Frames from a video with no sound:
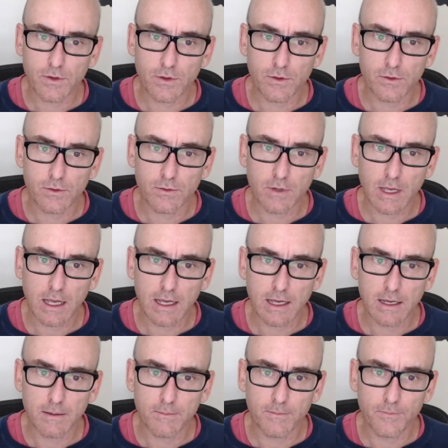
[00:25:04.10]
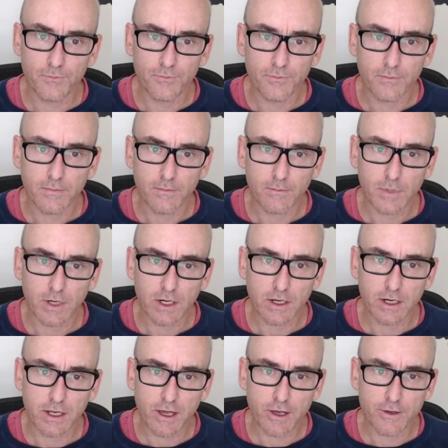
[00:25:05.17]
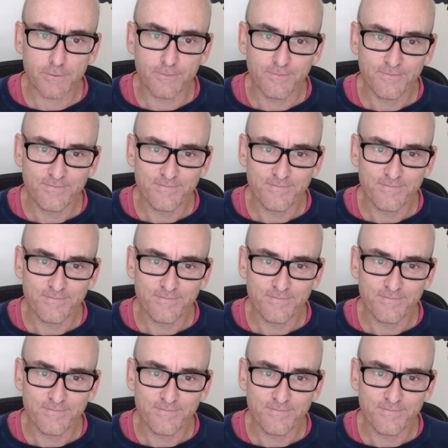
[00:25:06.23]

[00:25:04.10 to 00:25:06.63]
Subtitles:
you. I've got to go.